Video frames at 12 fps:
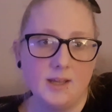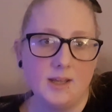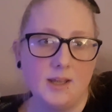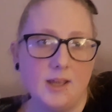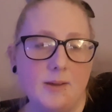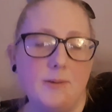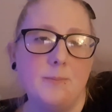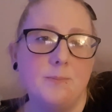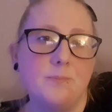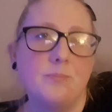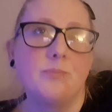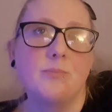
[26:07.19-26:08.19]

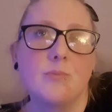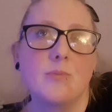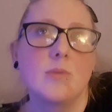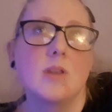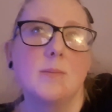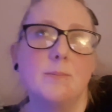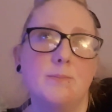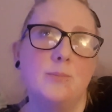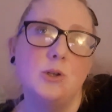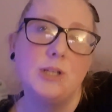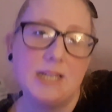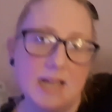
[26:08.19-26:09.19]
Um,
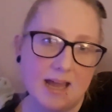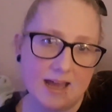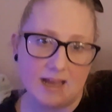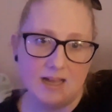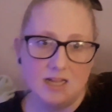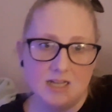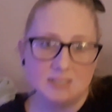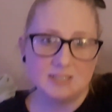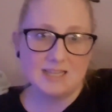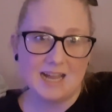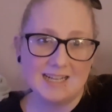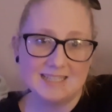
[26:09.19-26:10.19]
but yeah, so
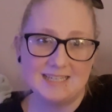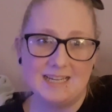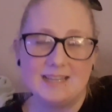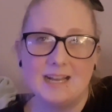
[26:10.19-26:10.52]
that's it.